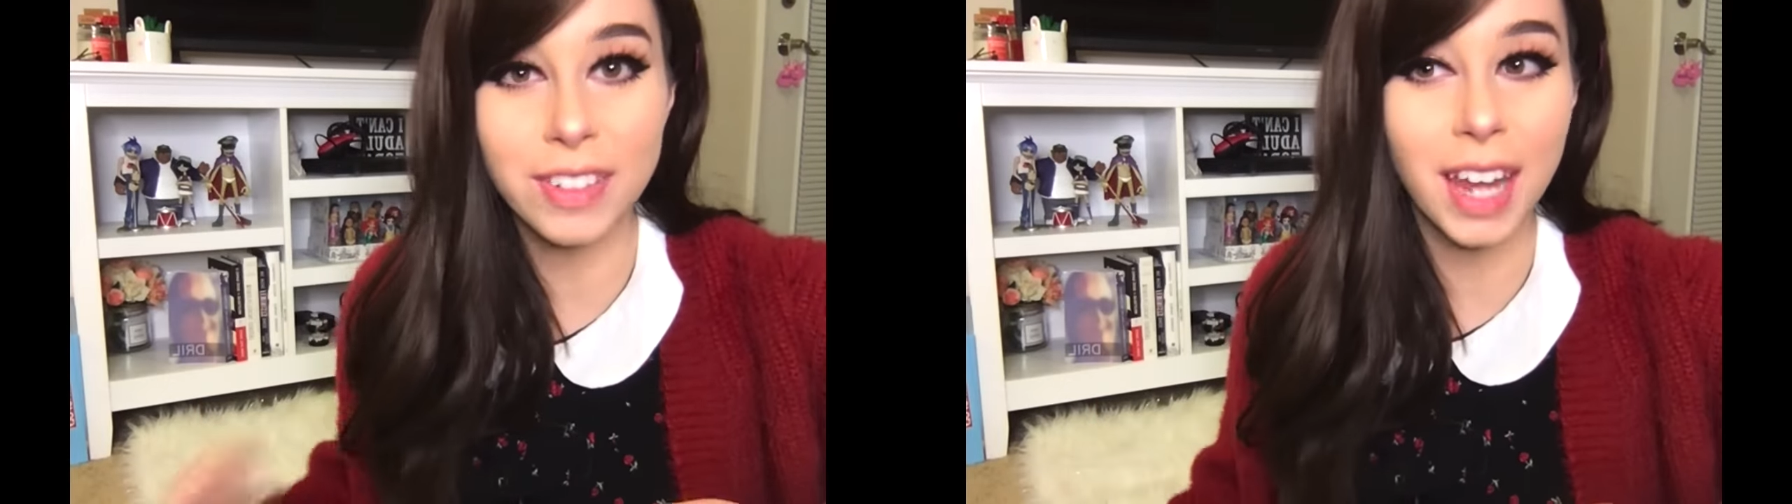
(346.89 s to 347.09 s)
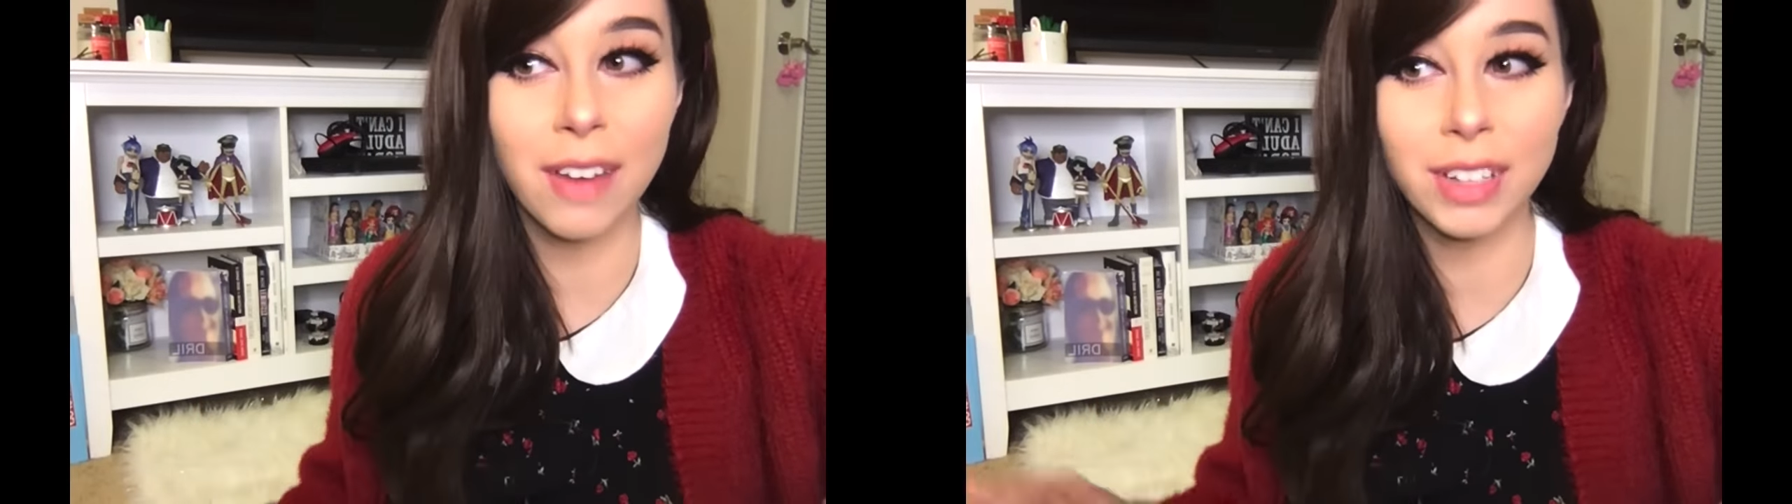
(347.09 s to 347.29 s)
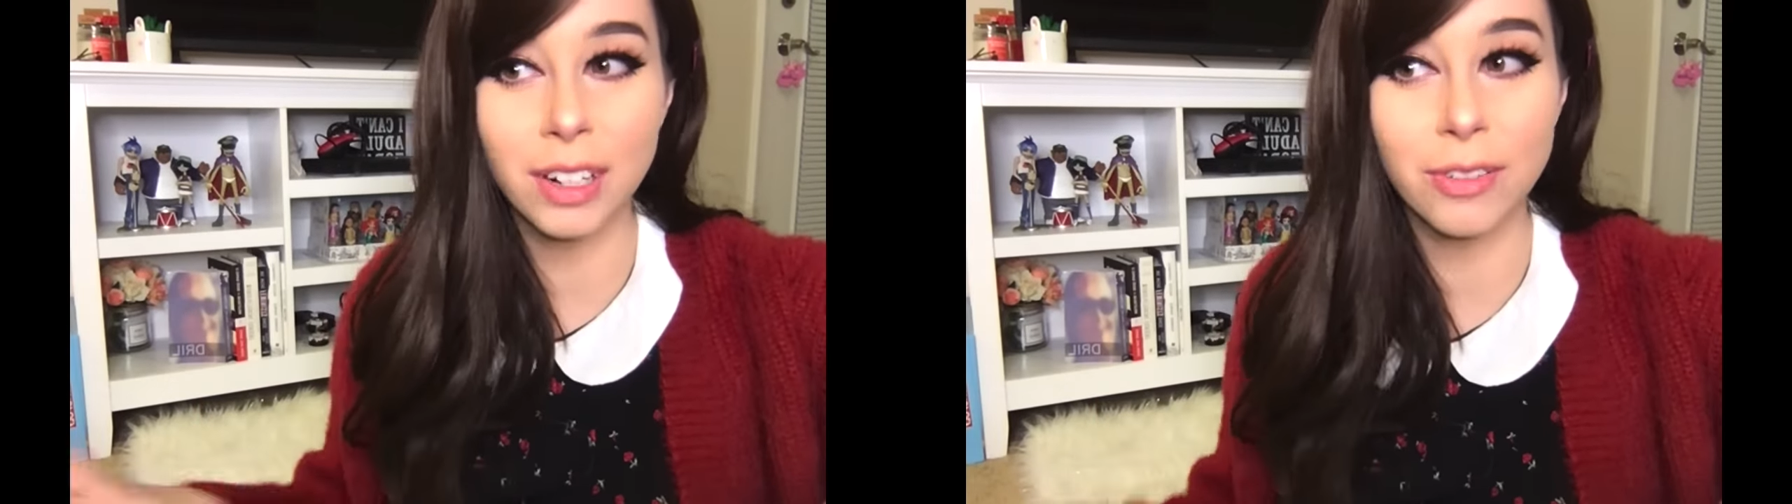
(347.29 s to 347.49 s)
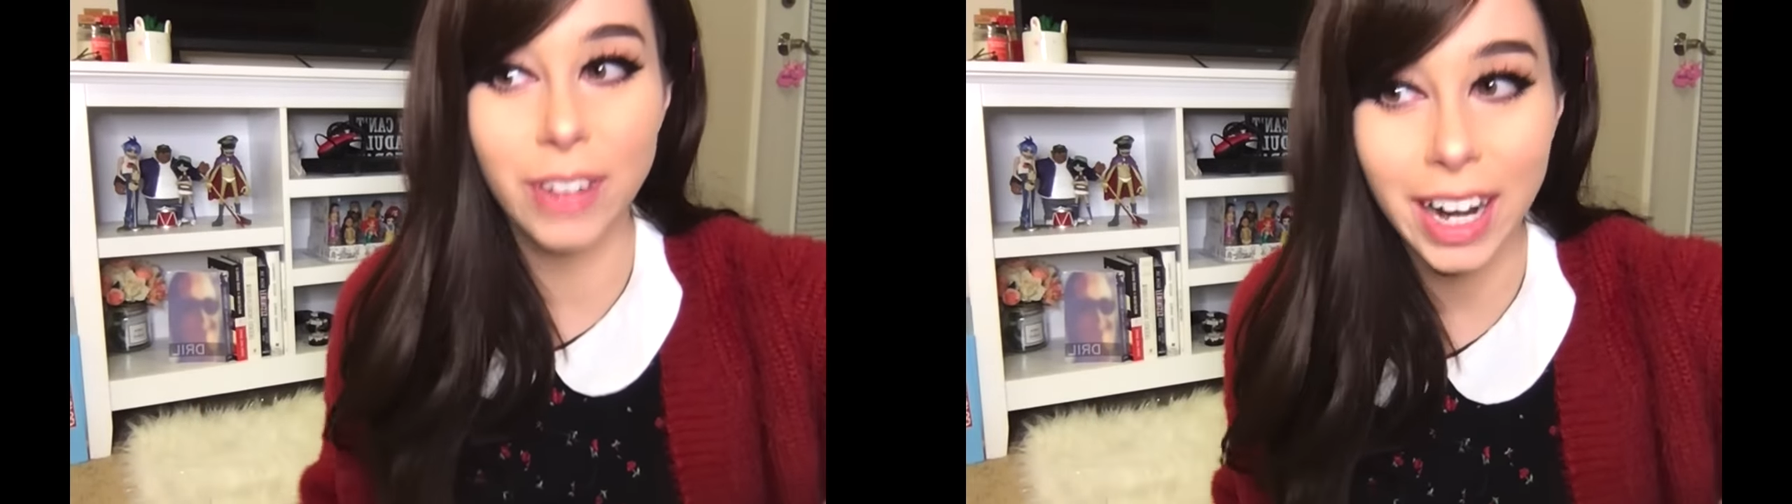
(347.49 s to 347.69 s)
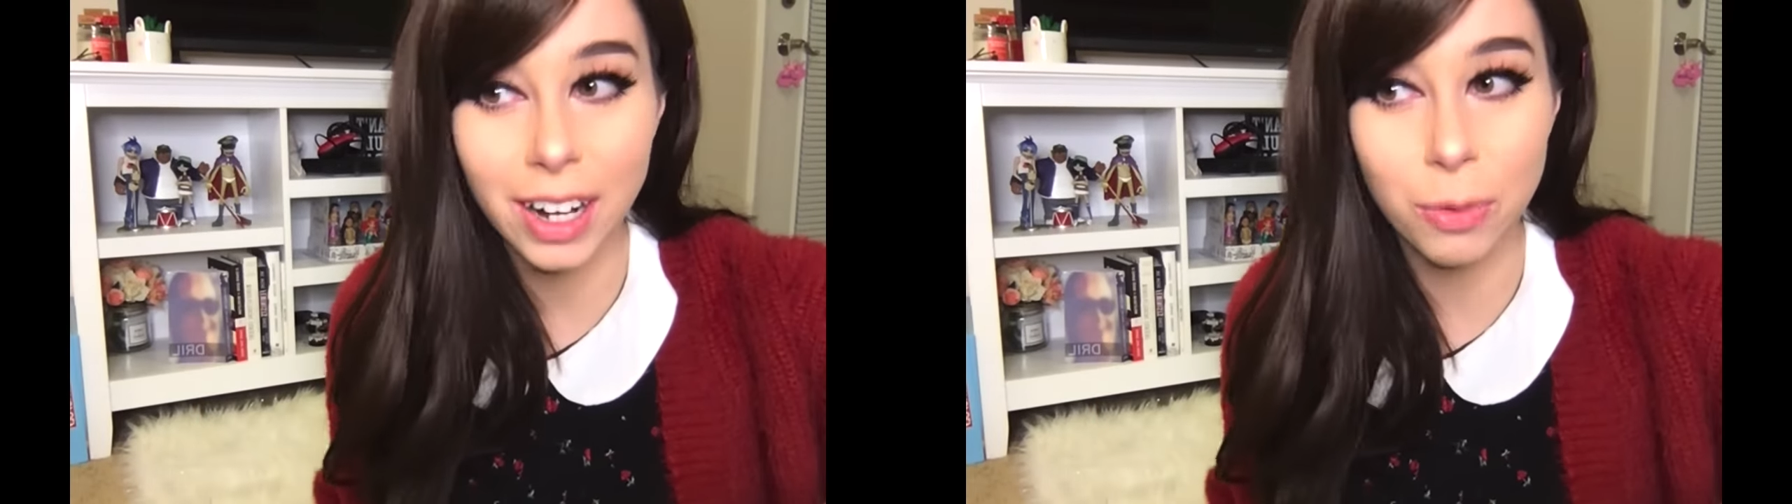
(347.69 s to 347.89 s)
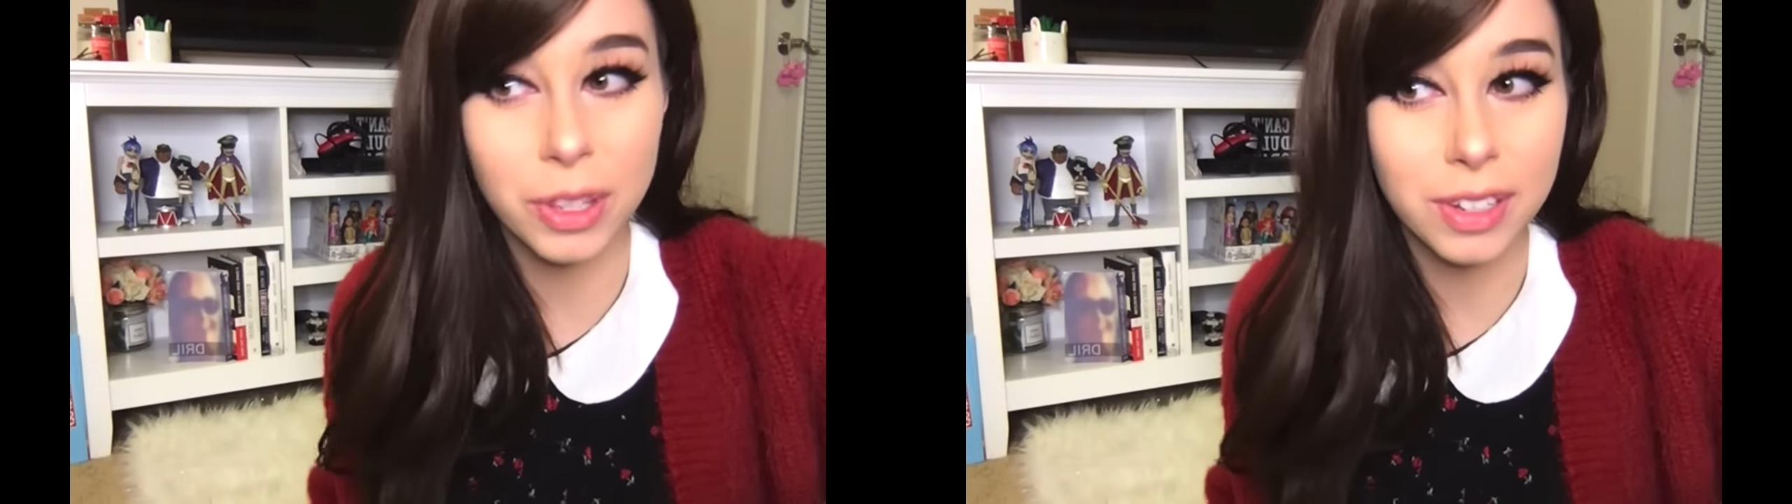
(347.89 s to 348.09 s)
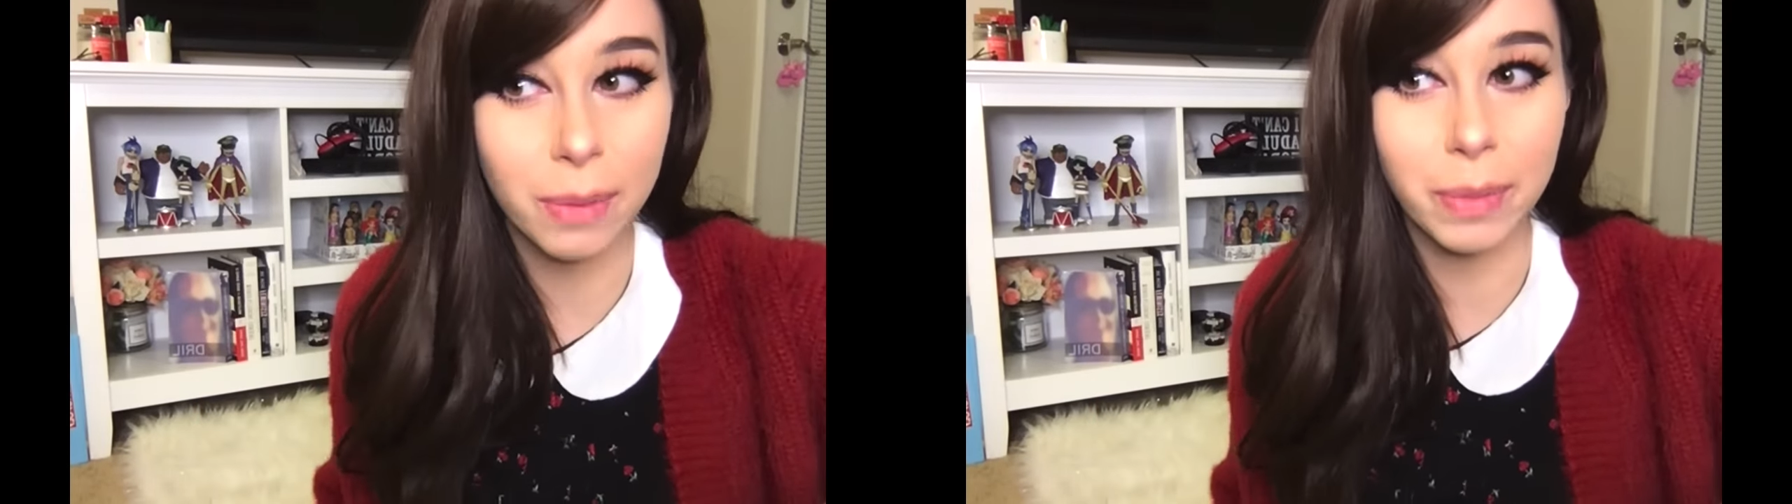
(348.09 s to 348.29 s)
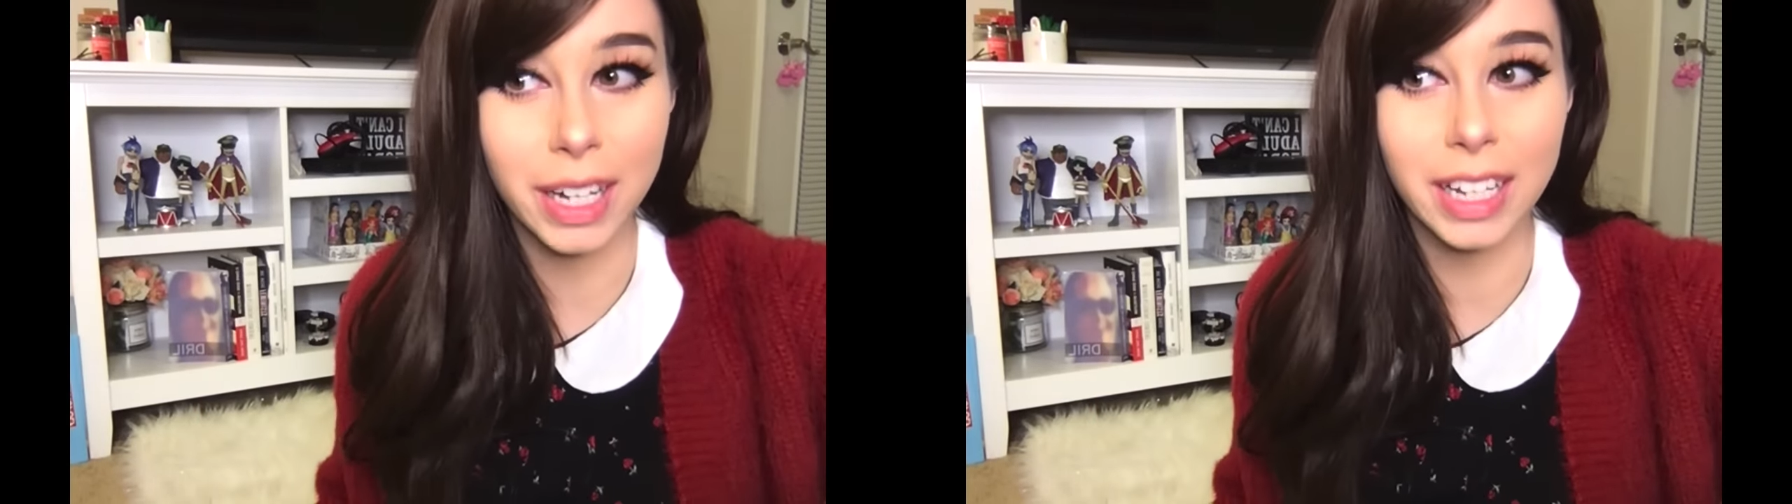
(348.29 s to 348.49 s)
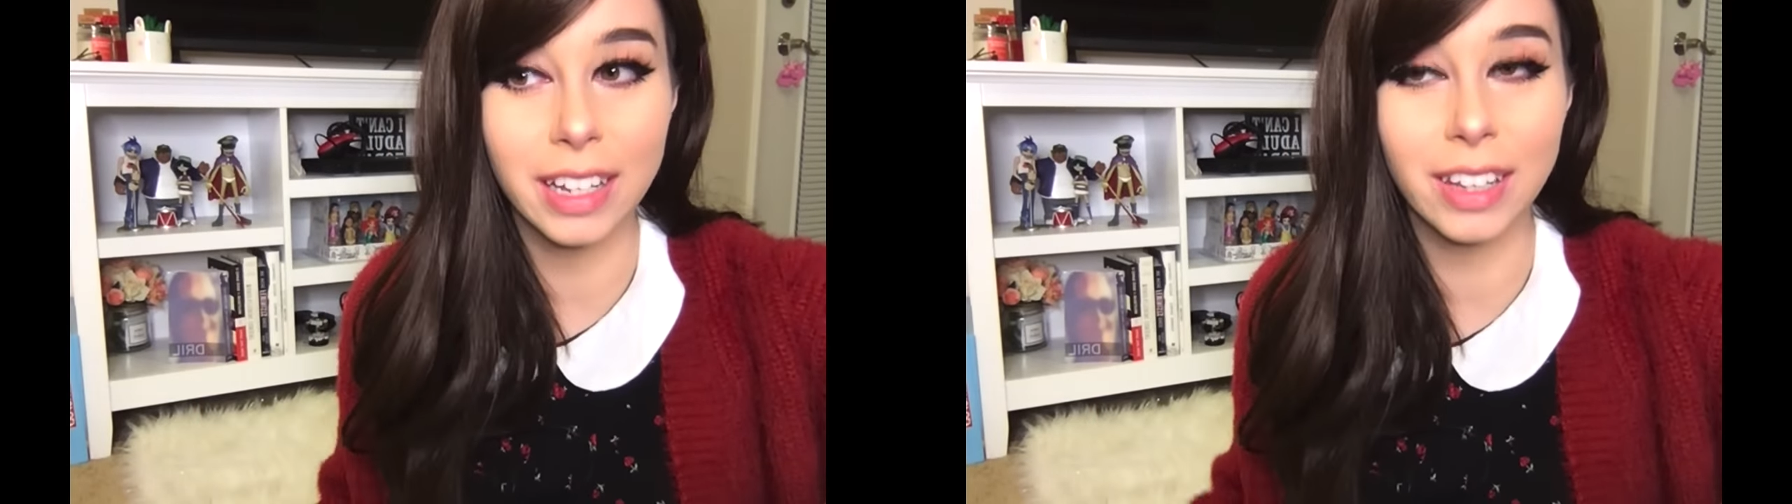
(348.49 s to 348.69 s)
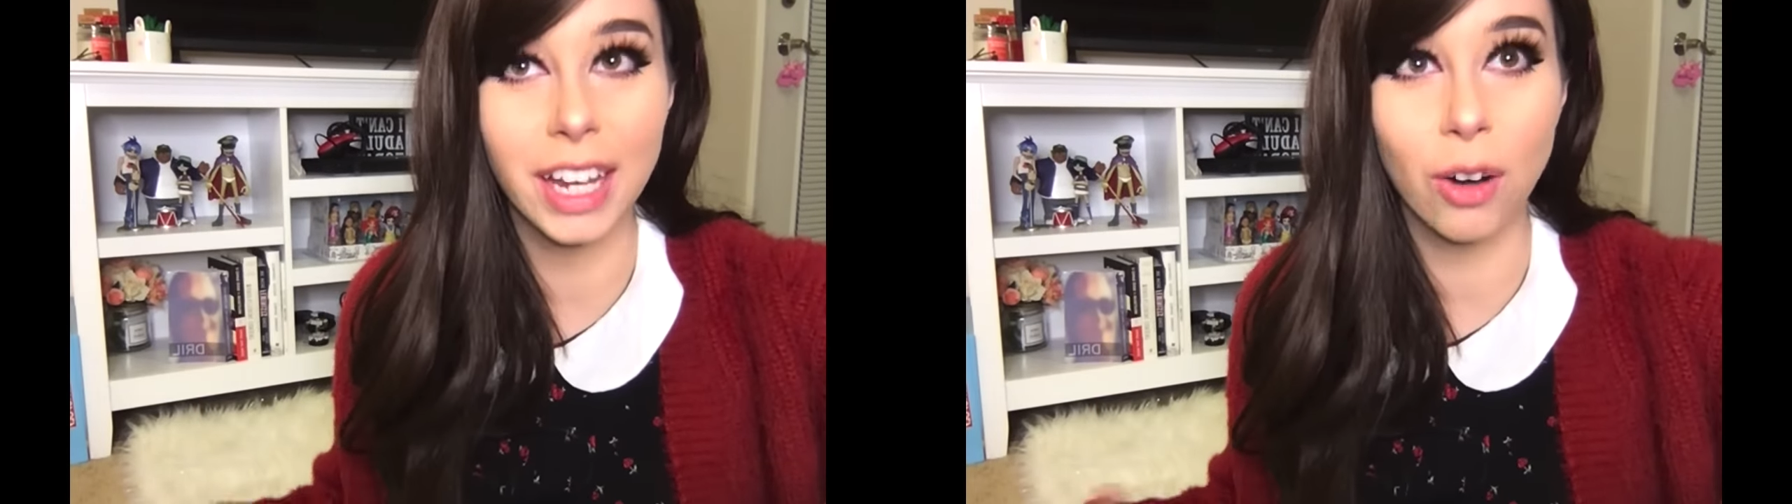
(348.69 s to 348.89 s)
is having an affair with
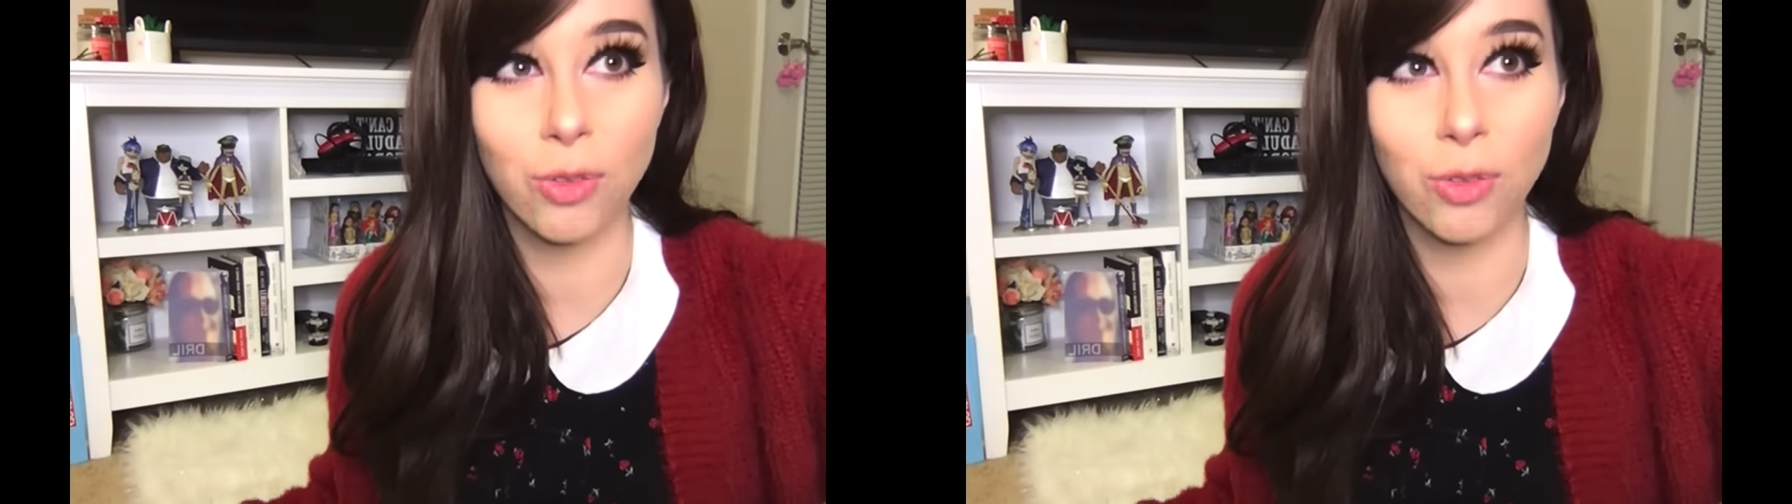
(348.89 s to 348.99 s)
somebody, like,